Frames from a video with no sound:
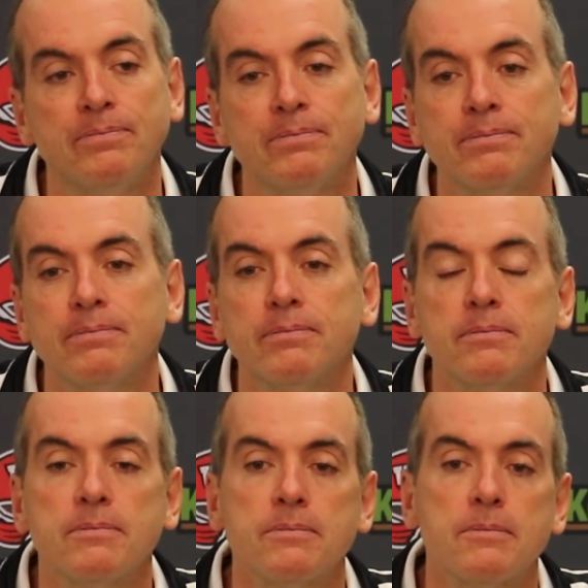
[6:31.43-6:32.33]
with this
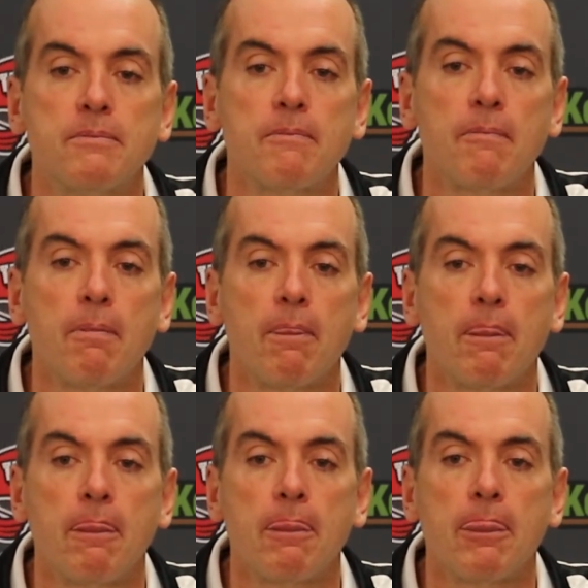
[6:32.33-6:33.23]
team, you had a lot of the
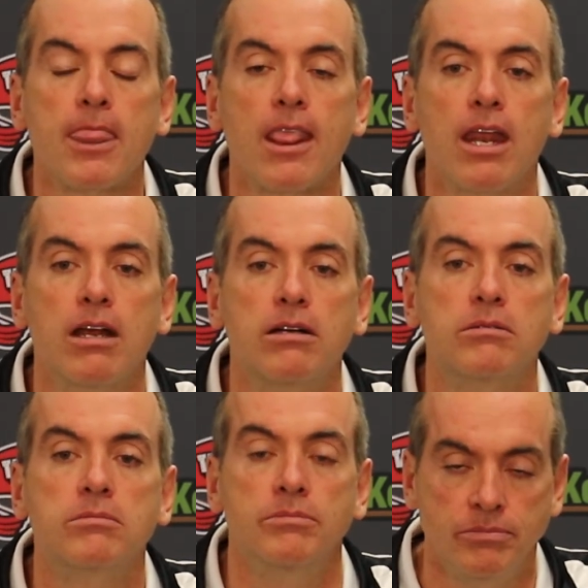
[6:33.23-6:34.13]
upperclassmen
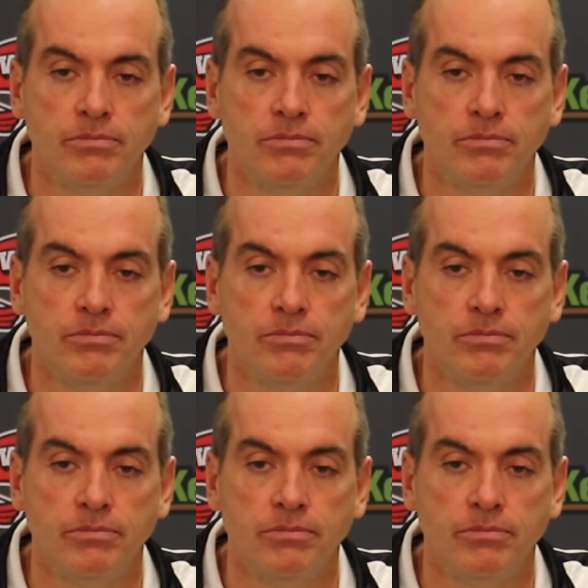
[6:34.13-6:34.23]
returning,